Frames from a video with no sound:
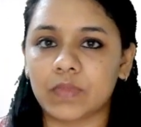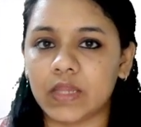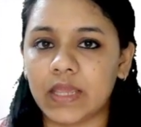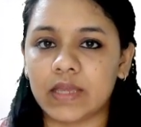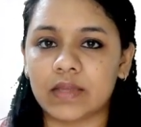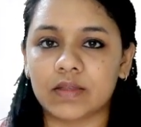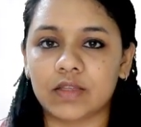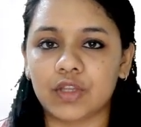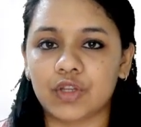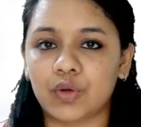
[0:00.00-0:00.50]

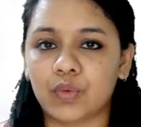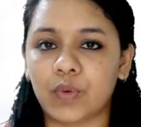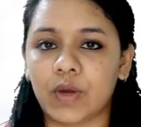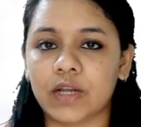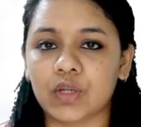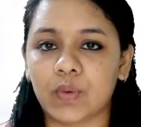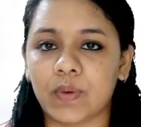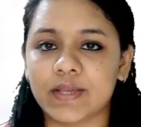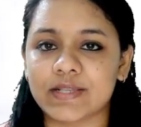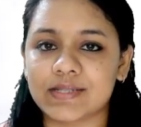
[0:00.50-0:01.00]
one
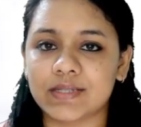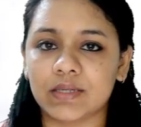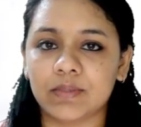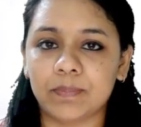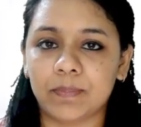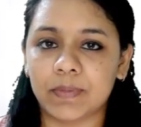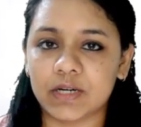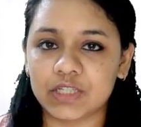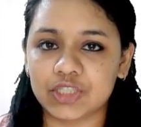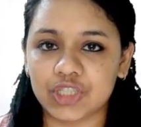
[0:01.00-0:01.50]
question
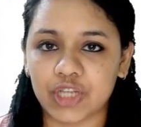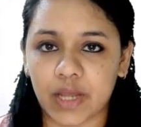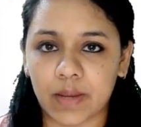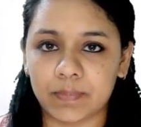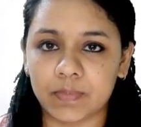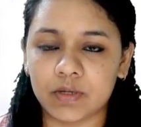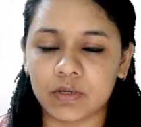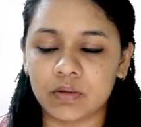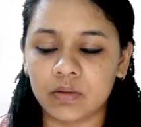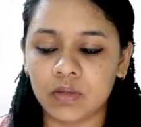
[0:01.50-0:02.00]
per
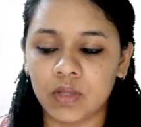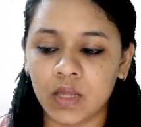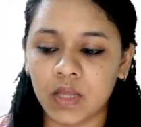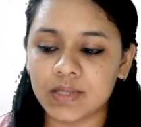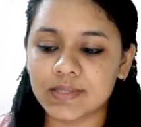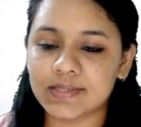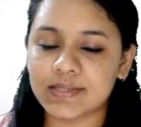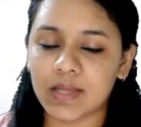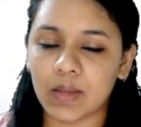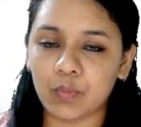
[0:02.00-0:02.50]
chapter.
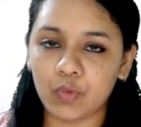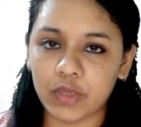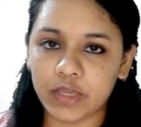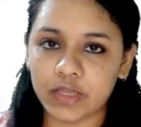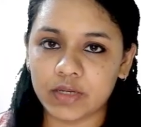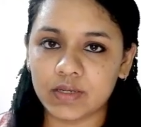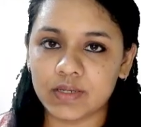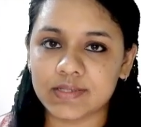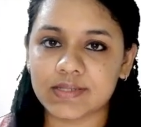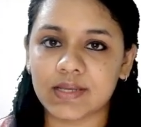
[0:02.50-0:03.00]
Some we
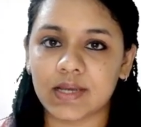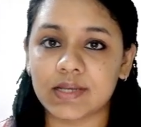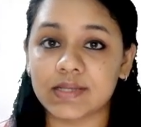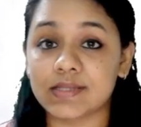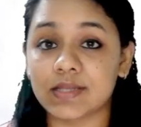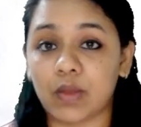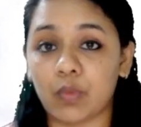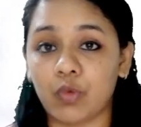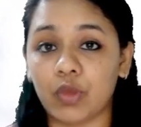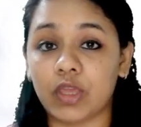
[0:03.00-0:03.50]
can discuss,
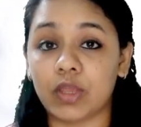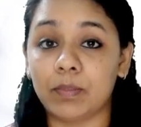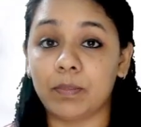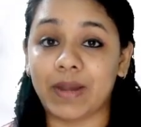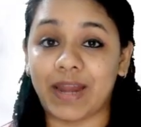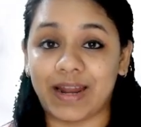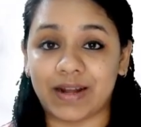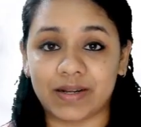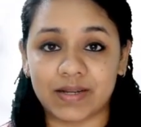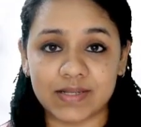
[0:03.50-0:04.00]
some we can
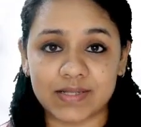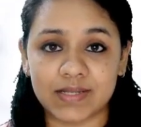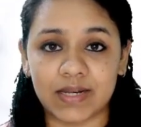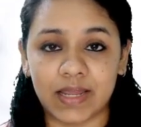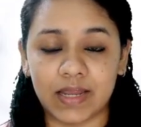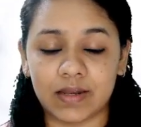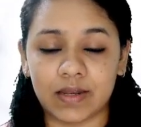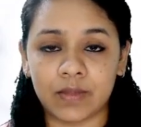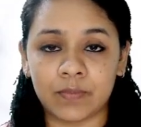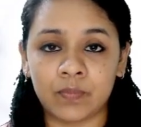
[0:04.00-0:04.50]
practice
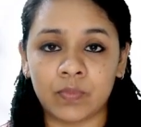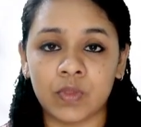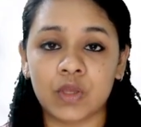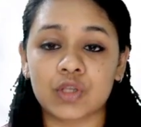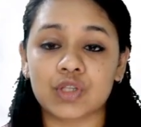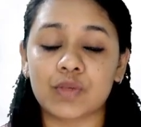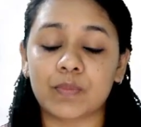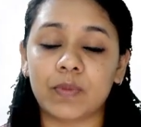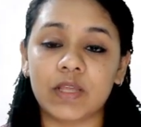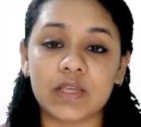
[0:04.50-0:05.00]
writing.
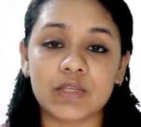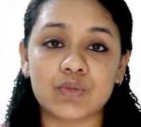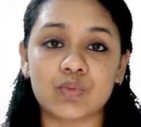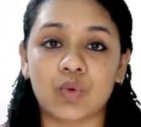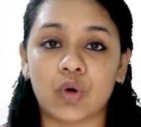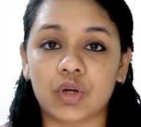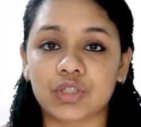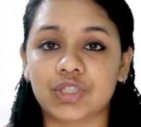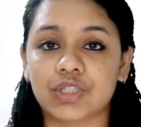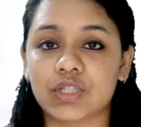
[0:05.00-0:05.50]
So please
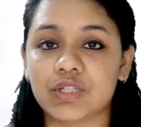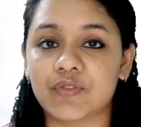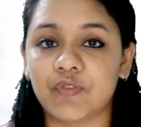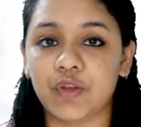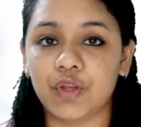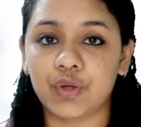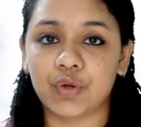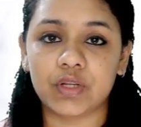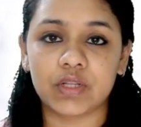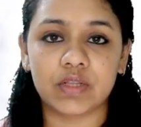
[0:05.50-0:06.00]
watch this
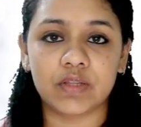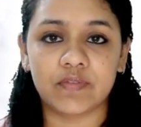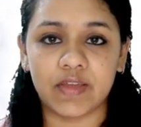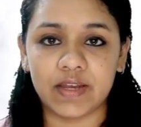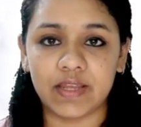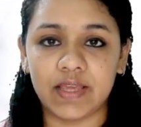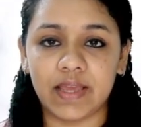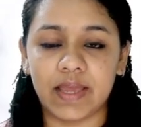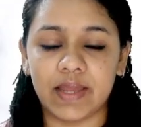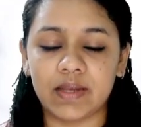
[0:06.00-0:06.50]
video till the
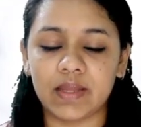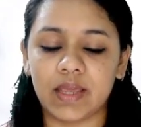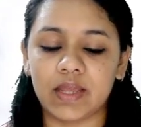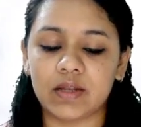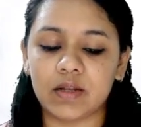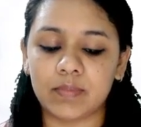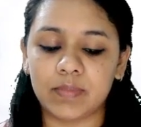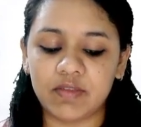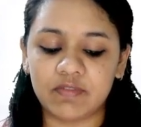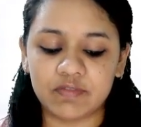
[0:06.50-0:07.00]
very end. It
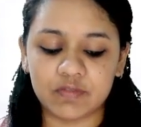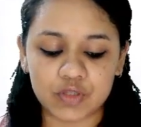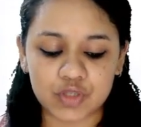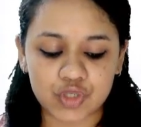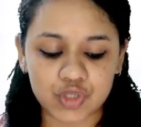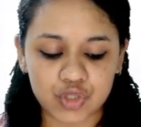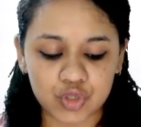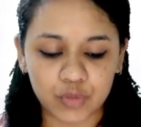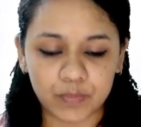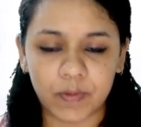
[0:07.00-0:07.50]
will be
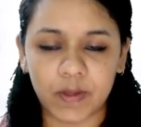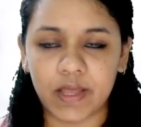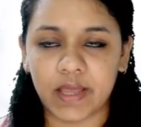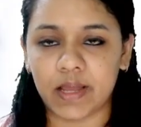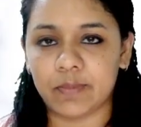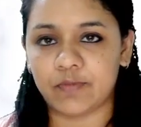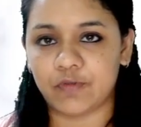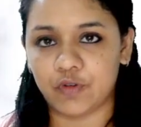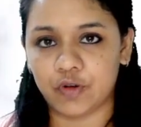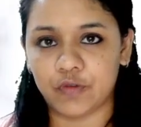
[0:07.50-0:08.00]
super
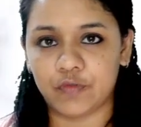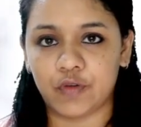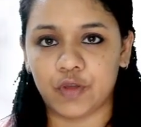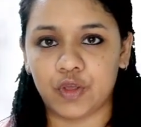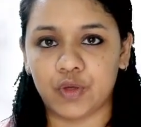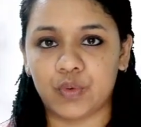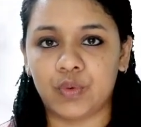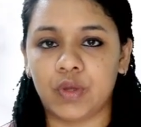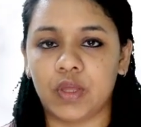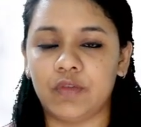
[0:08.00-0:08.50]
helpful for
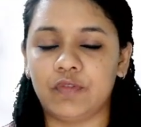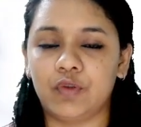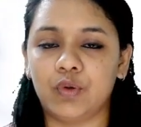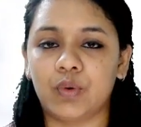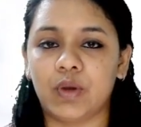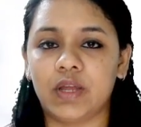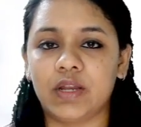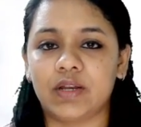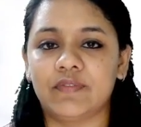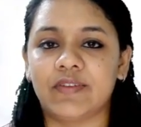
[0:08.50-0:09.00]
you if you
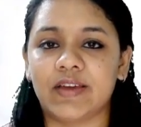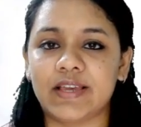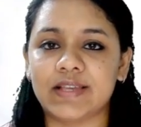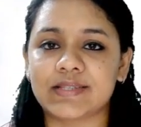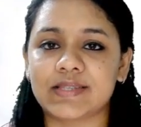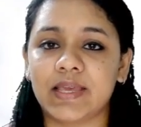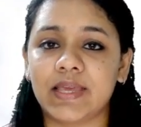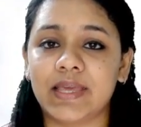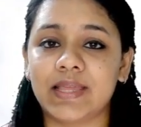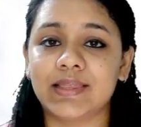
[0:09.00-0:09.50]
are
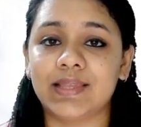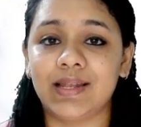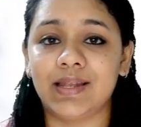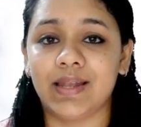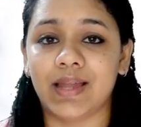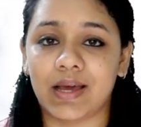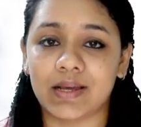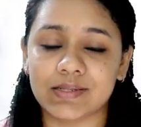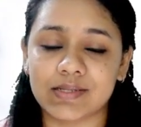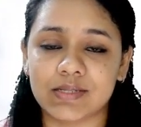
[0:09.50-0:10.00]
revising in the
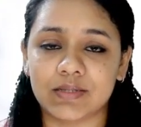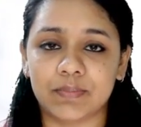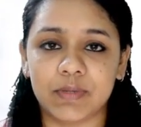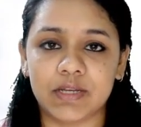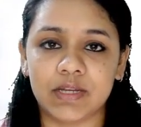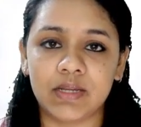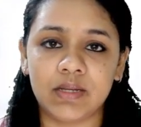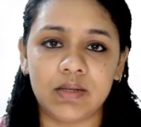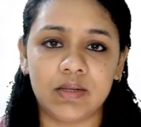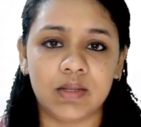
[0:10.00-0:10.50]
last
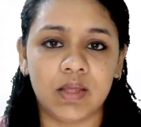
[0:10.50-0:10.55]
minute